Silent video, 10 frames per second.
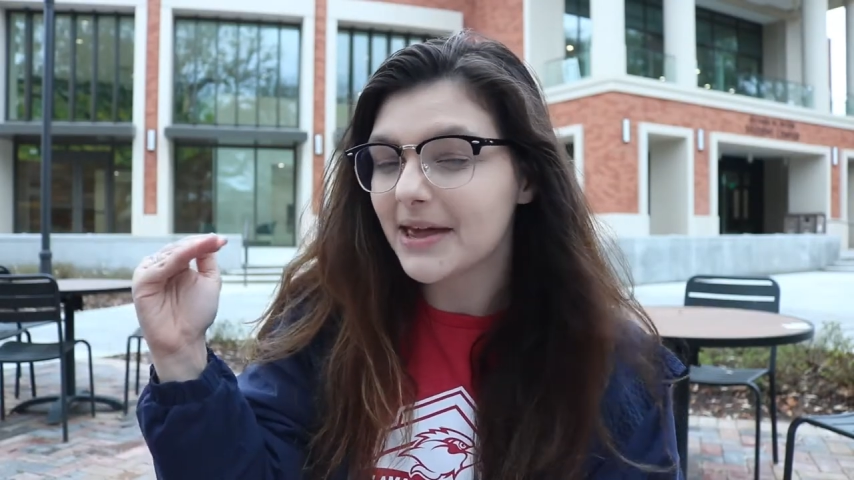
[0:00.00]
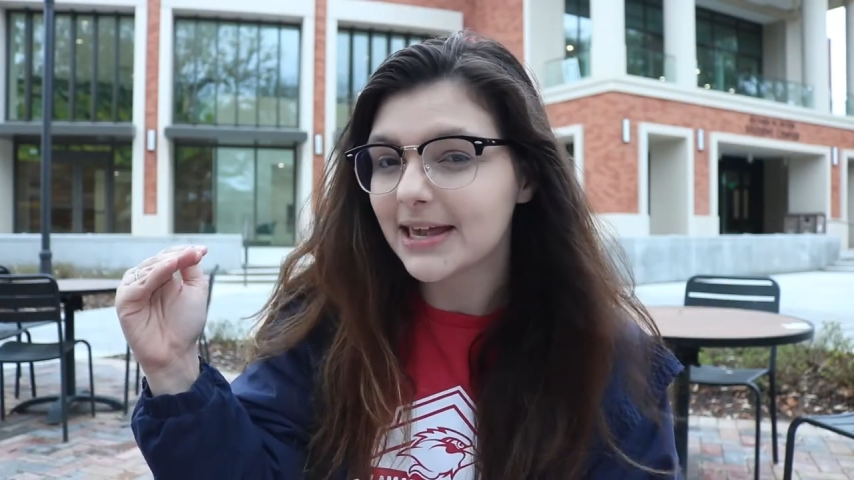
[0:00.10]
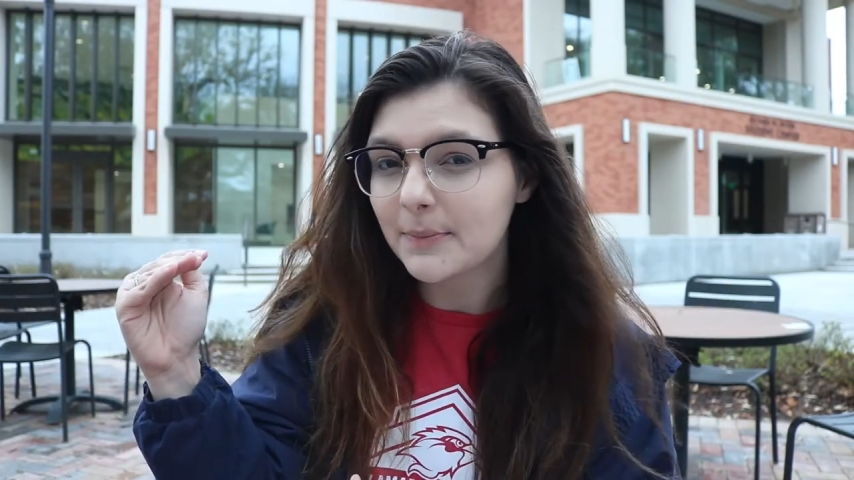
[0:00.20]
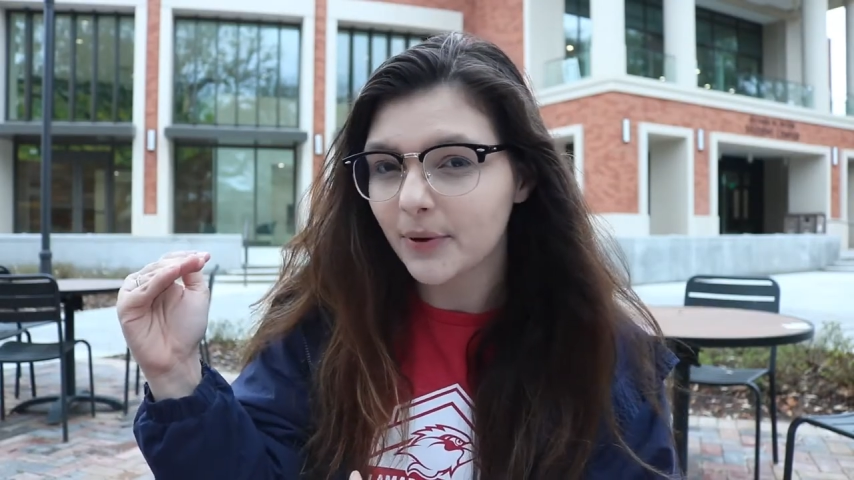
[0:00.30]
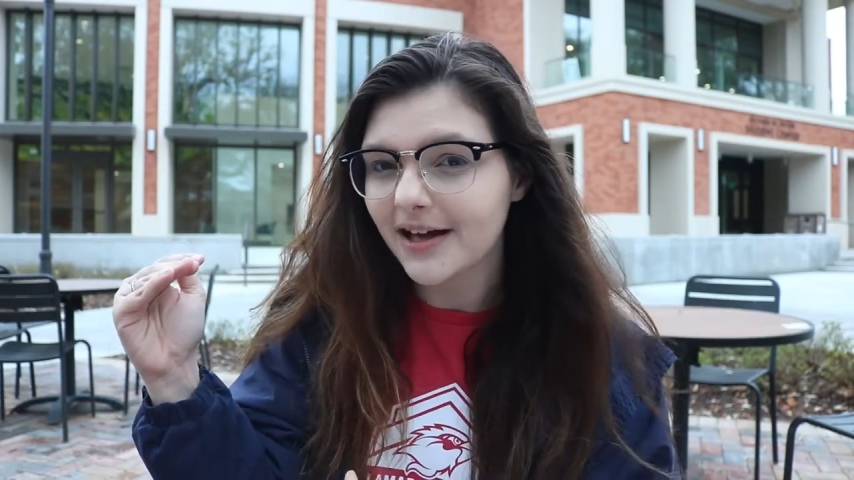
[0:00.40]

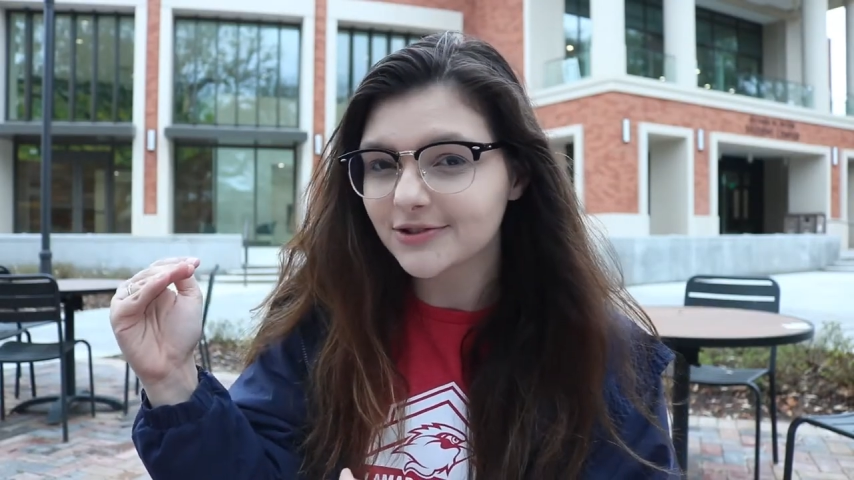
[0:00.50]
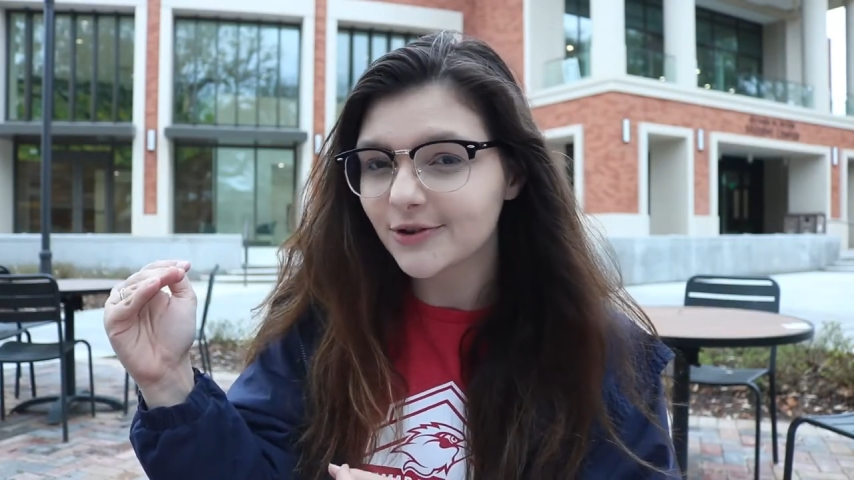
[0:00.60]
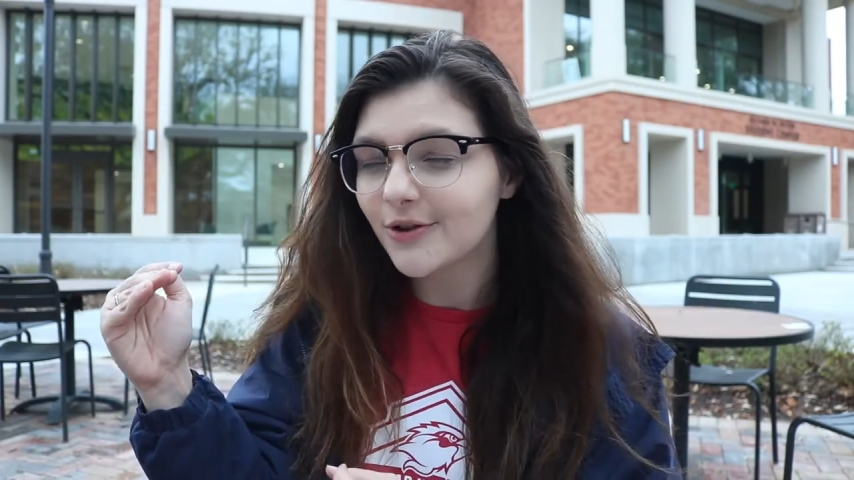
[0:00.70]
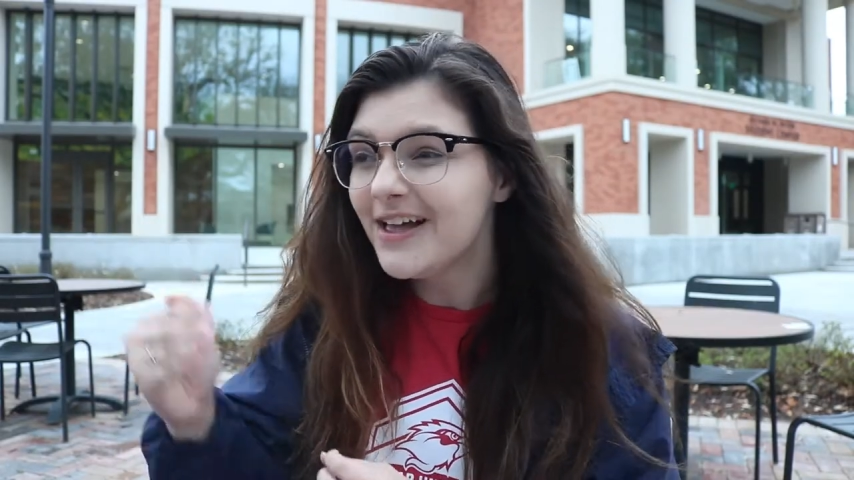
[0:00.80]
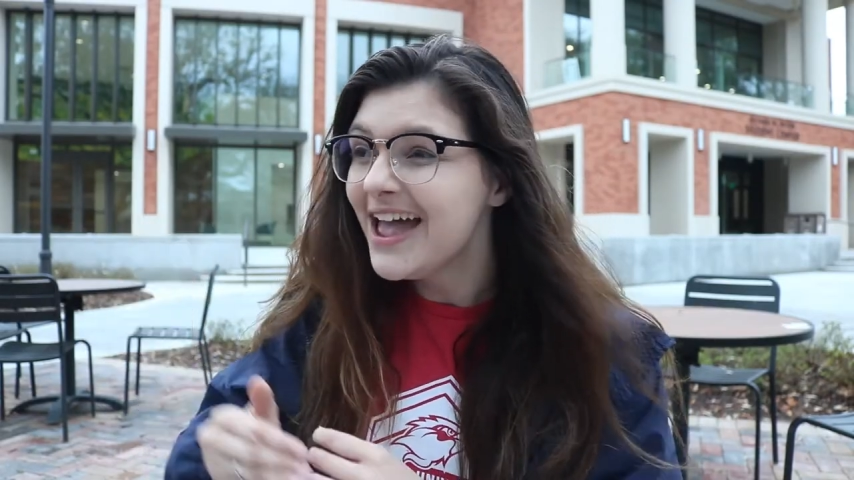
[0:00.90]
Mickey
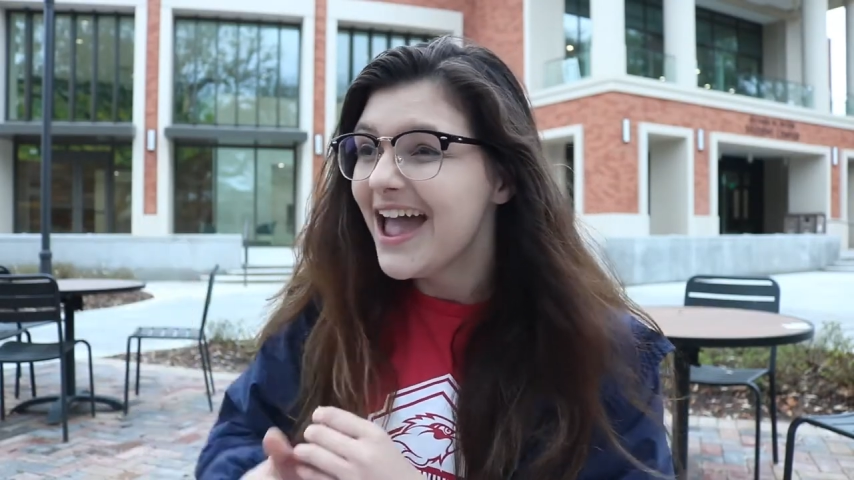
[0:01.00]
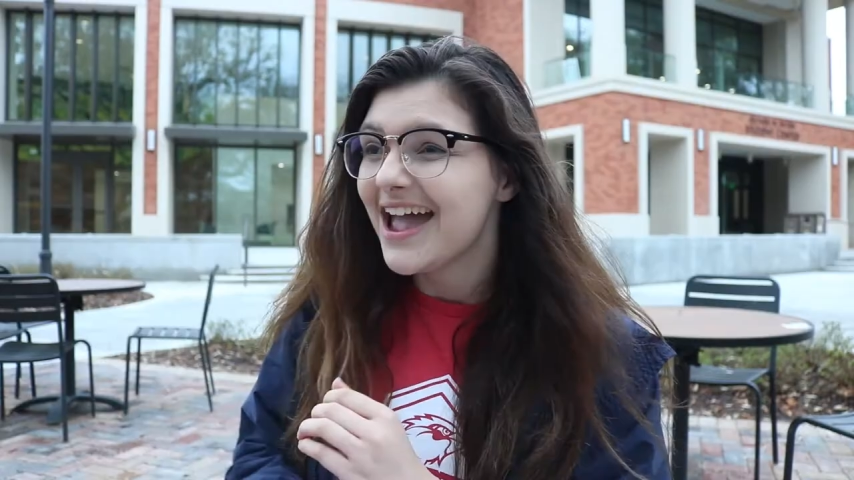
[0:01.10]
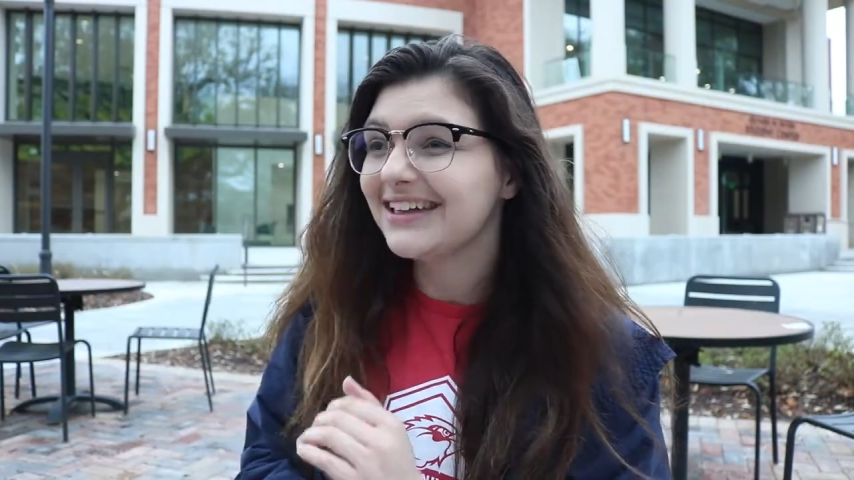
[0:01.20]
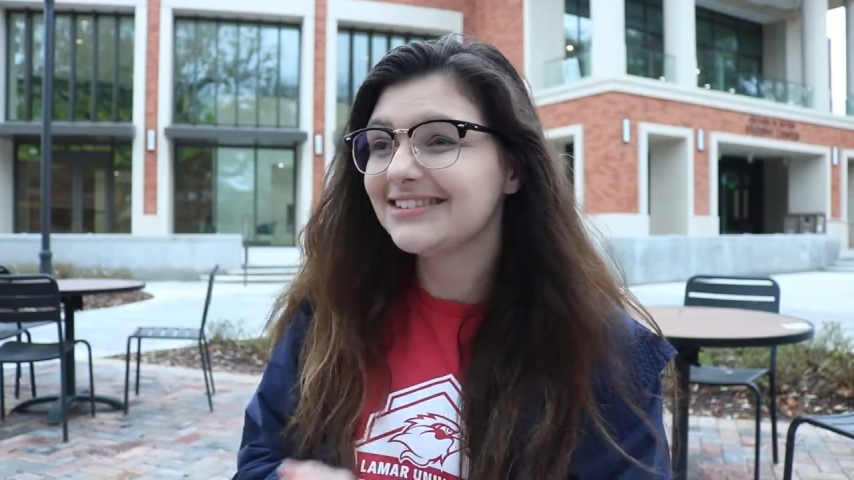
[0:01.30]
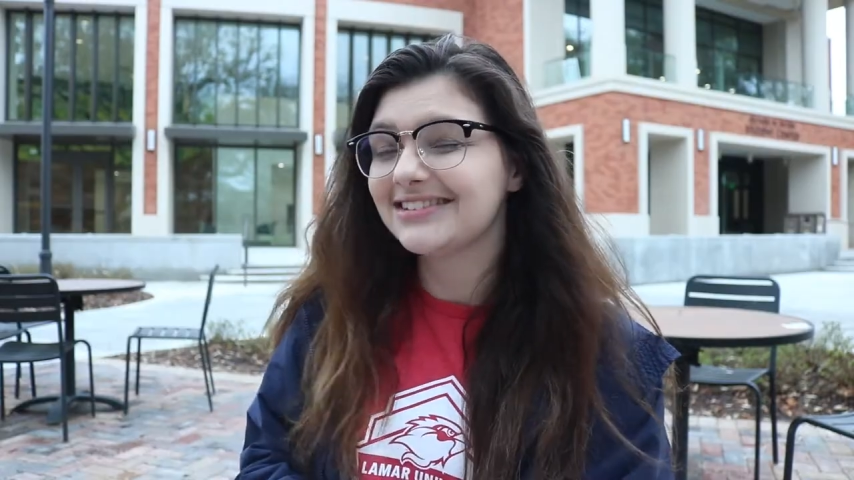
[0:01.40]
pretzel
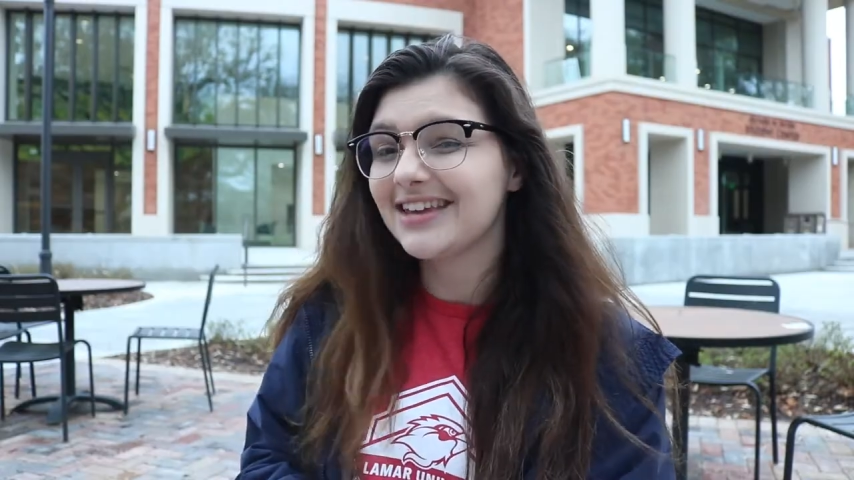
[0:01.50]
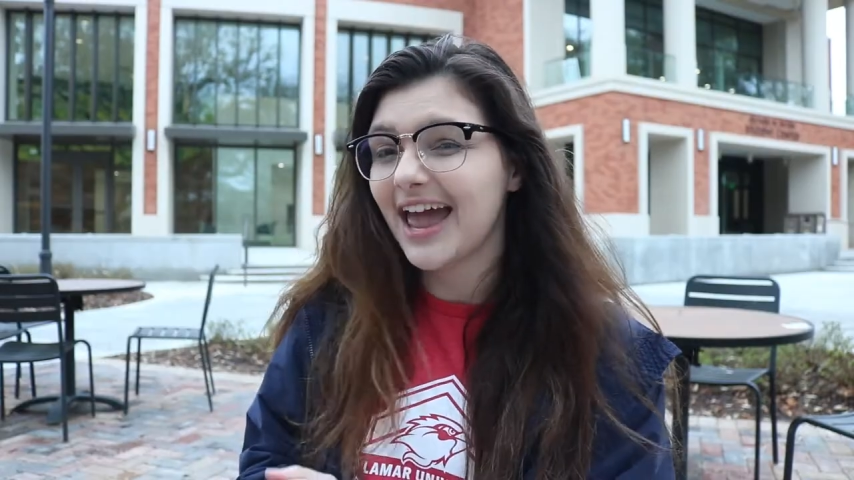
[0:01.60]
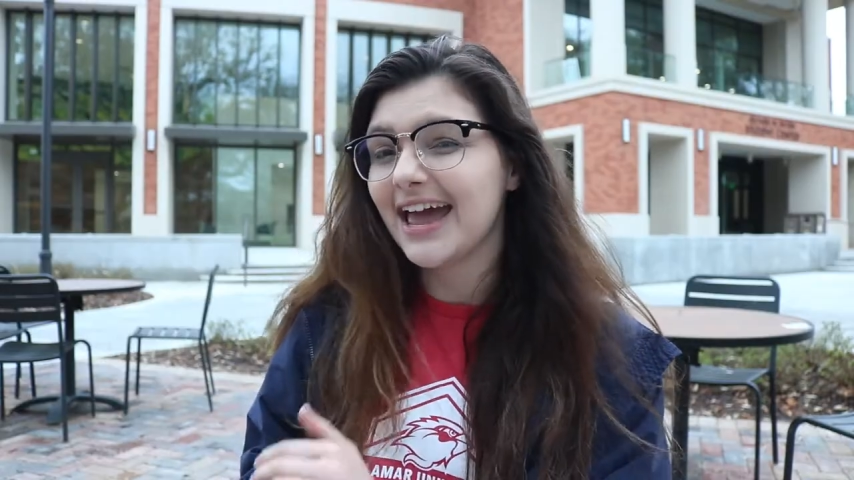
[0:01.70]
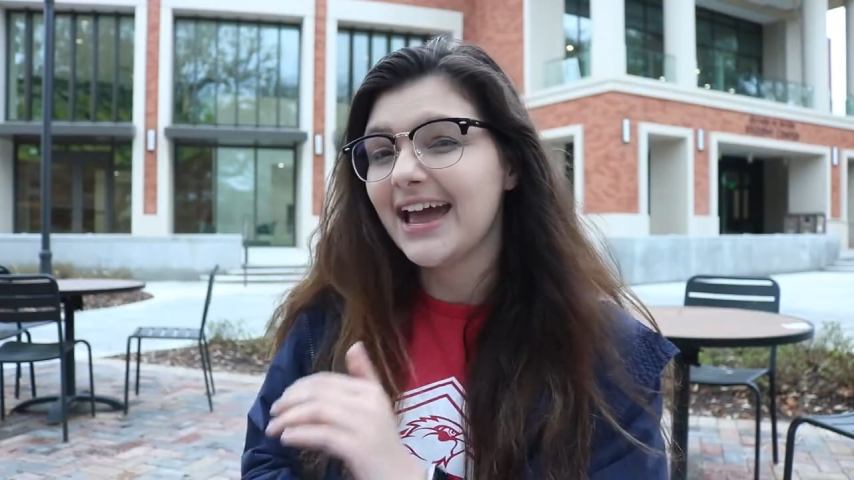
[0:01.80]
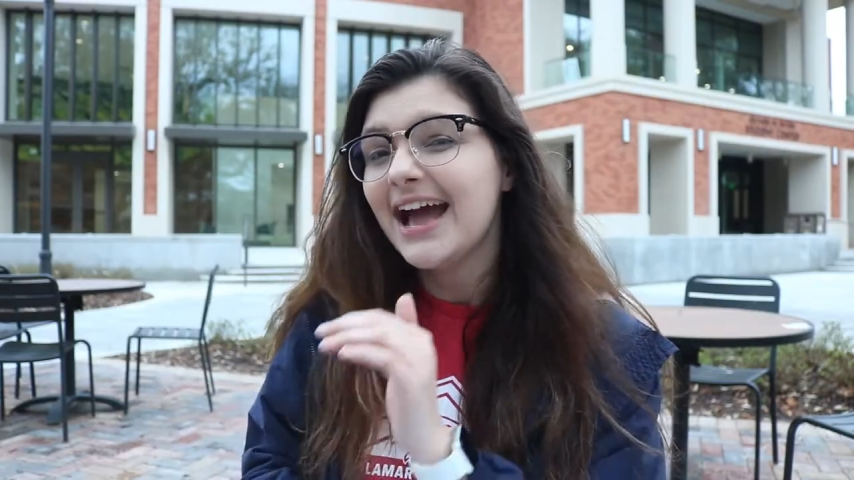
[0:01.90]
and say